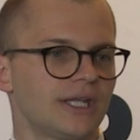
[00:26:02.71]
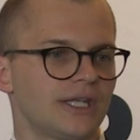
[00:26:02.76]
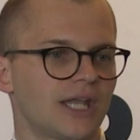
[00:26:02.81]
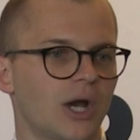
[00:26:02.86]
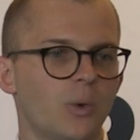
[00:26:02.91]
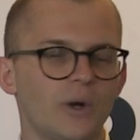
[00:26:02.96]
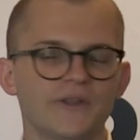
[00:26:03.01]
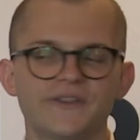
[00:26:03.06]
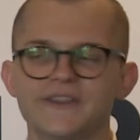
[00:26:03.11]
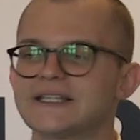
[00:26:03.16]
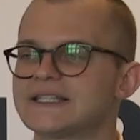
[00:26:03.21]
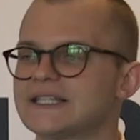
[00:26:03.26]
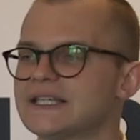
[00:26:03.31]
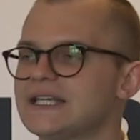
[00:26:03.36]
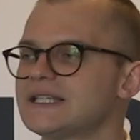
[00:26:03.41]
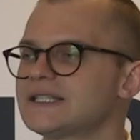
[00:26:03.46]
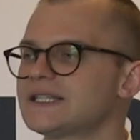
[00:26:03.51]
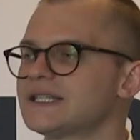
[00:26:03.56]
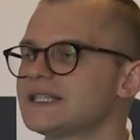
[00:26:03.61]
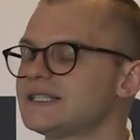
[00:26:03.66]
Now, what this
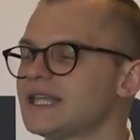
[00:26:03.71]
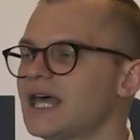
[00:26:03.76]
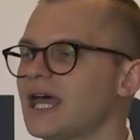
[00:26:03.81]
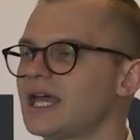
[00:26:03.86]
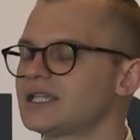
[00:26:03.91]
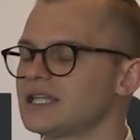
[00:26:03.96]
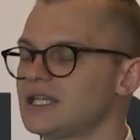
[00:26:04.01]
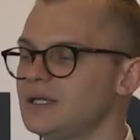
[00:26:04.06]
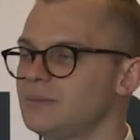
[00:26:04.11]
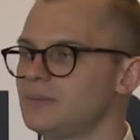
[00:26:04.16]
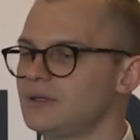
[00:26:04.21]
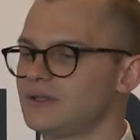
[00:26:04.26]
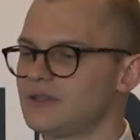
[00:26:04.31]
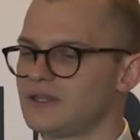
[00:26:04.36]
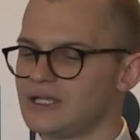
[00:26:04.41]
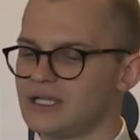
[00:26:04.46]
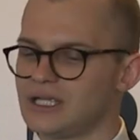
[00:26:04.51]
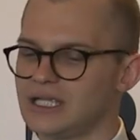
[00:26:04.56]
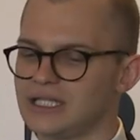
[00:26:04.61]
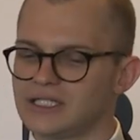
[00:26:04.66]
is that
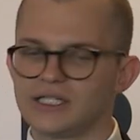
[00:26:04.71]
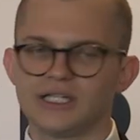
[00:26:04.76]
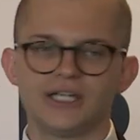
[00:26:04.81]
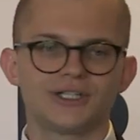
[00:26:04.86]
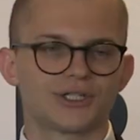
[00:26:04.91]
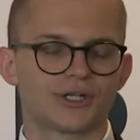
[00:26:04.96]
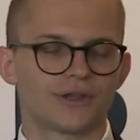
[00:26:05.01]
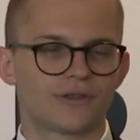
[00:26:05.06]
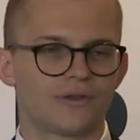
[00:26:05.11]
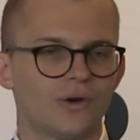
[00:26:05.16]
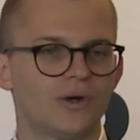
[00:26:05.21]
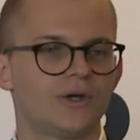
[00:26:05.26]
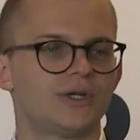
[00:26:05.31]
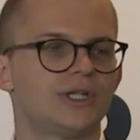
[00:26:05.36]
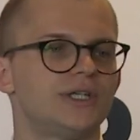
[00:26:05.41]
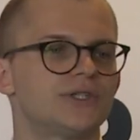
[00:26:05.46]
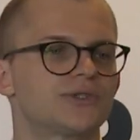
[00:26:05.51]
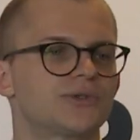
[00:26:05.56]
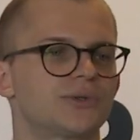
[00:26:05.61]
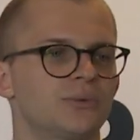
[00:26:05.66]
the Indonesian
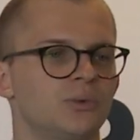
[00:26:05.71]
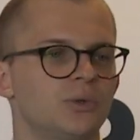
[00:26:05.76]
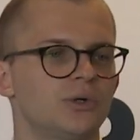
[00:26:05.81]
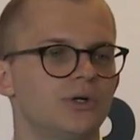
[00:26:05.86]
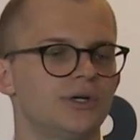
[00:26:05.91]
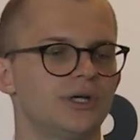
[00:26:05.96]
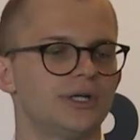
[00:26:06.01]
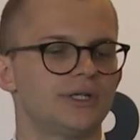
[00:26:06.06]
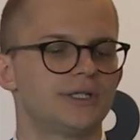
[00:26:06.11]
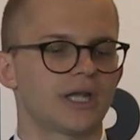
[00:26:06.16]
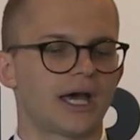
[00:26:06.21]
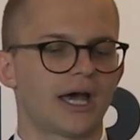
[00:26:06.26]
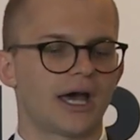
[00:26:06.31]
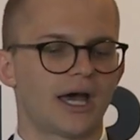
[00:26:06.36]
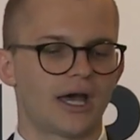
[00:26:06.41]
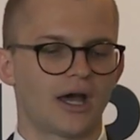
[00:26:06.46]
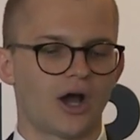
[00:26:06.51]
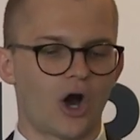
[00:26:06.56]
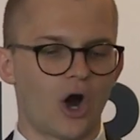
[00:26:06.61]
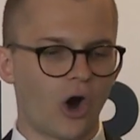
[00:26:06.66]
authorities would
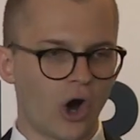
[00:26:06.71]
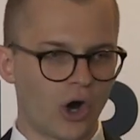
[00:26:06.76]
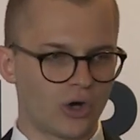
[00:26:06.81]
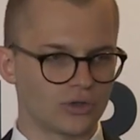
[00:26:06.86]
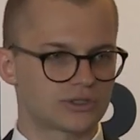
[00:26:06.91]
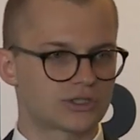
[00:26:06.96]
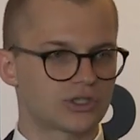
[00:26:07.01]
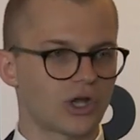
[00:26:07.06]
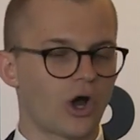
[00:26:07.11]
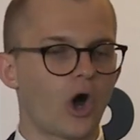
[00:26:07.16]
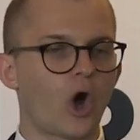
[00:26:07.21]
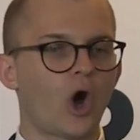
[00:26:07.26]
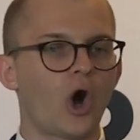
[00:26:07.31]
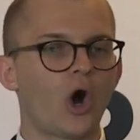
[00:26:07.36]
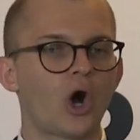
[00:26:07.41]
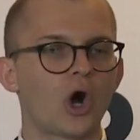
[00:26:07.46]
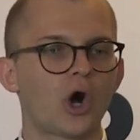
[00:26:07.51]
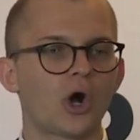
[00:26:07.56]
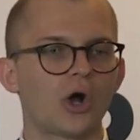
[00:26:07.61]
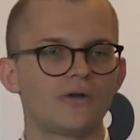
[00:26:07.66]
halt
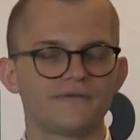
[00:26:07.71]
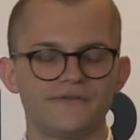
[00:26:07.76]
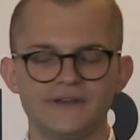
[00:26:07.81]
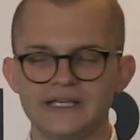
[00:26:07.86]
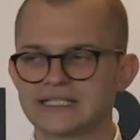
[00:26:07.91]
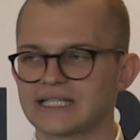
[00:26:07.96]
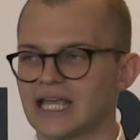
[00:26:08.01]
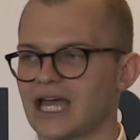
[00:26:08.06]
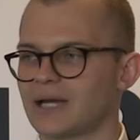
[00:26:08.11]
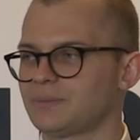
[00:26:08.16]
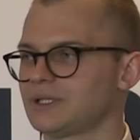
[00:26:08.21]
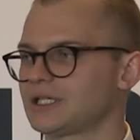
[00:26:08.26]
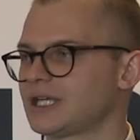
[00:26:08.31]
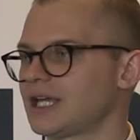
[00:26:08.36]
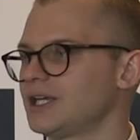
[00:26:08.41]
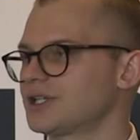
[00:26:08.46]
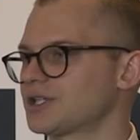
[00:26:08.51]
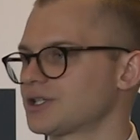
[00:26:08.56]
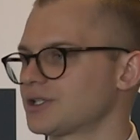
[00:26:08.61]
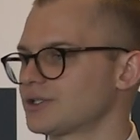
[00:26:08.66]
all visa
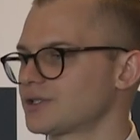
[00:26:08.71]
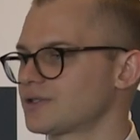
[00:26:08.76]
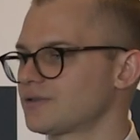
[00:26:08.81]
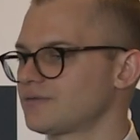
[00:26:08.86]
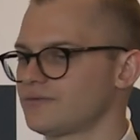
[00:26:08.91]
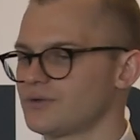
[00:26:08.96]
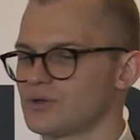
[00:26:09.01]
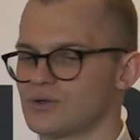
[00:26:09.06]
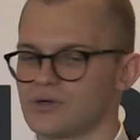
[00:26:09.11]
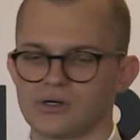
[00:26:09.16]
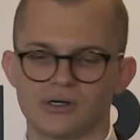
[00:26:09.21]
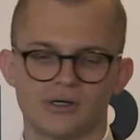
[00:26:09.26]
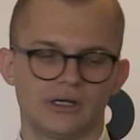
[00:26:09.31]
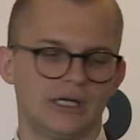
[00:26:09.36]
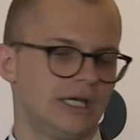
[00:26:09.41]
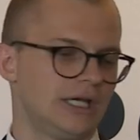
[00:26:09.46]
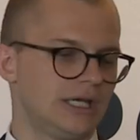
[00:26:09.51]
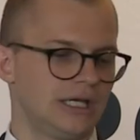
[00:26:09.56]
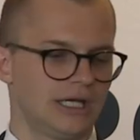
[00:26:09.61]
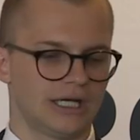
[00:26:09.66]
applications for
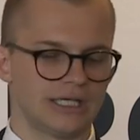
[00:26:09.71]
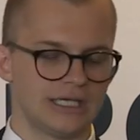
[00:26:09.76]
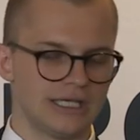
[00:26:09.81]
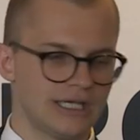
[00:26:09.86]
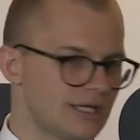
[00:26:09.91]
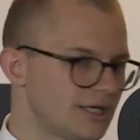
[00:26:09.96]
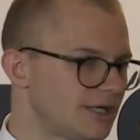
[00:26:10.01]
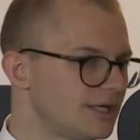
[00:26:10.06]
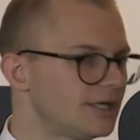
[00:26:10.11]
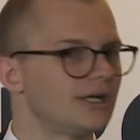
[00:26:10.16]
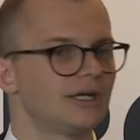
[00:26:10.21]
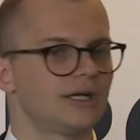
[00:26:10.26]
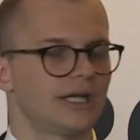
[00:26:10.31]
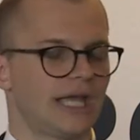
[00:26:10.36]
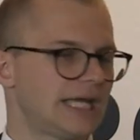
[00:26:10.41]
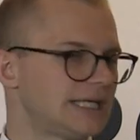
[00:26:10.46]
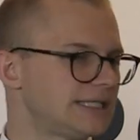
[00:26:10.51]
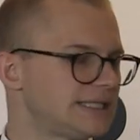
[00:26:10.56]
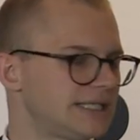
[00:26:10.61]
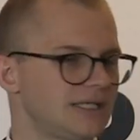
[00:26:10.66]
a year,
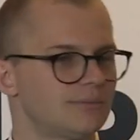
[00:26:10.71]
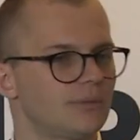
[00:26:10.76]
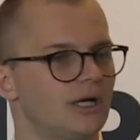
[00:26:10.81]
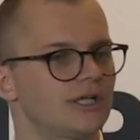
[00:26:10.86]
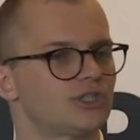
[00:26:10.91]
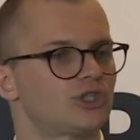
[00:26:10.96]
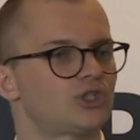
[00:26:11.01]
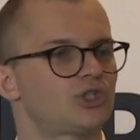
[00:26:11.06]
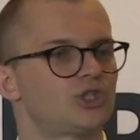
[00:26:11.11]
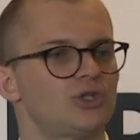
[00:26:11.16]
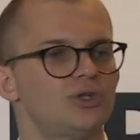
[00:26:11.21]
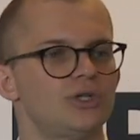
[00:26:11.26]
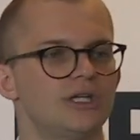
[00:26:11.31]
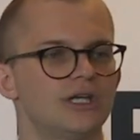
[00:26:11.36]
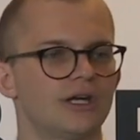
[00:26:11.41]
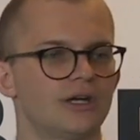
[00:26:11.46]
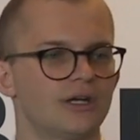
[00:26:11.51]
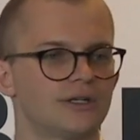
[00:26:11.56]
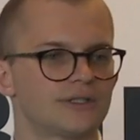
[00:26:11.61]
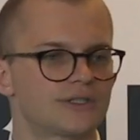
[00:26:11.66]
18 months, 2
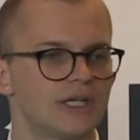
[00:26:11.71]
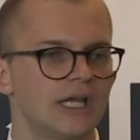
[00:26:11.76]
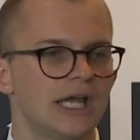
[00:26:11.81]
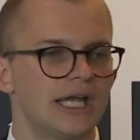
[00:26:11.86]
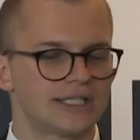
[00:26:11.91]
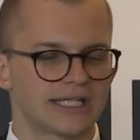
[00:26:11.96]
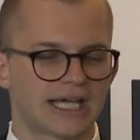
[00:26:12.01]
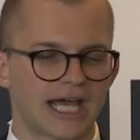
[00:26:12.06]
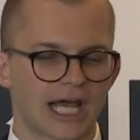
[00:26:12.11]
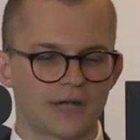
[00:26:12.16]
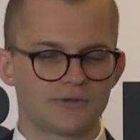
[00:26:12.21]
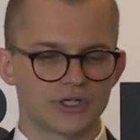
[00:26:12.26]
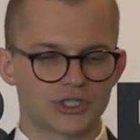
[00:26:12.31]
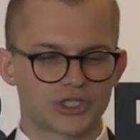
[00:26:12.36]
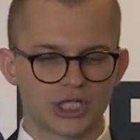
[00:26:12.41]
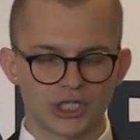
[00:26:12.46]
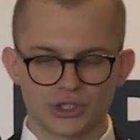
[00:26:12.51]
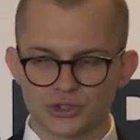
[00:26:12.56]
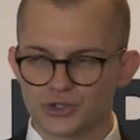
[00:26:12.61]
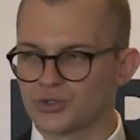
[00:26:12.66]
years to kind of just
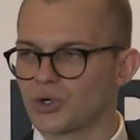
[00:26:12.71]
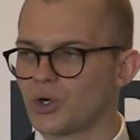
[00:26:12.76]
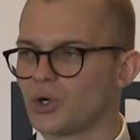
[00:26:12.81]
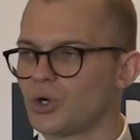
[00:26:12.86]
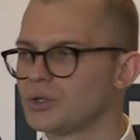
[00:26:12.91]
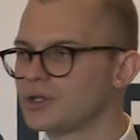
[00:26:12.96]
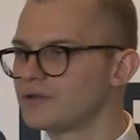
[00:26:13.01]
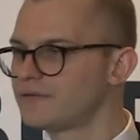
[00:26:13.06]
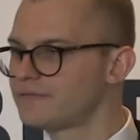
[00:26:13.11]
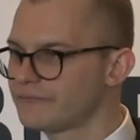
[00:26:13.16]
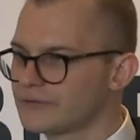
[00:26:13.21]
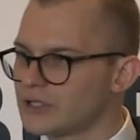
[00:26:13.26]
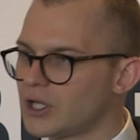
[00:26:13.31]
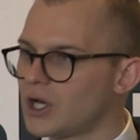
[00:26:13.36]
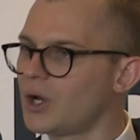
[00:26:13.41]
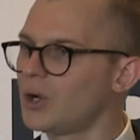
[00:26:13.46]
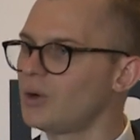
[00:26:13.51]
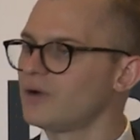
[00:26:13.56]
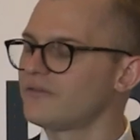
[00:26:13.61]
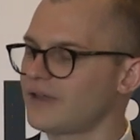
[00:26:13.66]
control the
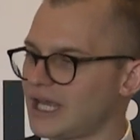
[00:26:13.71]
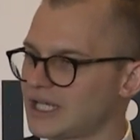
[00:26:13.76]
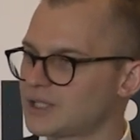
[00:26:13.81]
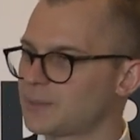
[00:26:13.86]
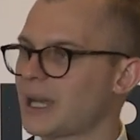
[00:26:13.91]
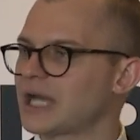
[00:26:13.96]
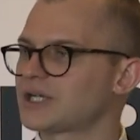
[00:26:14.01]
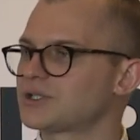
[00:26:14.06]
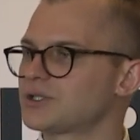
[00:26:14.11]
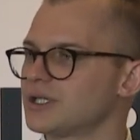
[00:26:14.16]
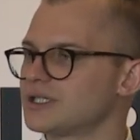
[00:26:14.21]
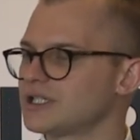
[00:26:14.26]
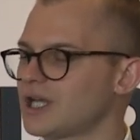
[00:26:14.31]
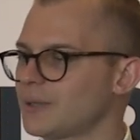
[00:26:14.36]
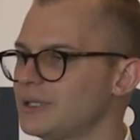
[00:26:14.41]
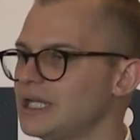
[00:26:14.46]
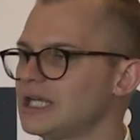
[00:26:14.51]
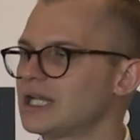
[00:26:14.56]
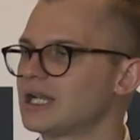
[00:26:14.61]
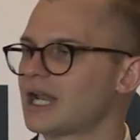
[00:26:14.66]
flow of expatriates
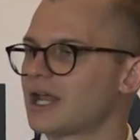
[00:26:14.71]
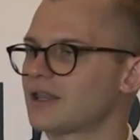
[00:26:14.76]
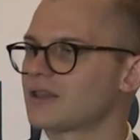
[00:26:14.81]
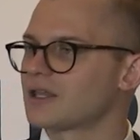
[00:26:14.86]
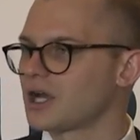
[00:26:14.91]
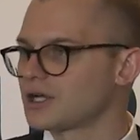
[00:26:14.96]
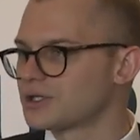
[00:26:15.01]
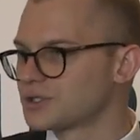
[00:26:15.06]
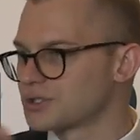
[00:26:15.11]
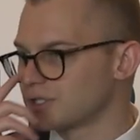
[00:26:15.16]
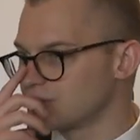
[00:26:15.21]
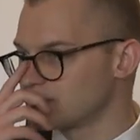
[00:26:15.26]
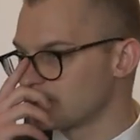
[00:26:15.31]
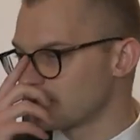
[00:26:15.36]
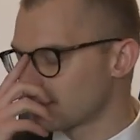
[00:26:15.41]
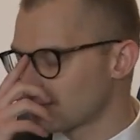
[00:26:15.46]
coming in and out of the country.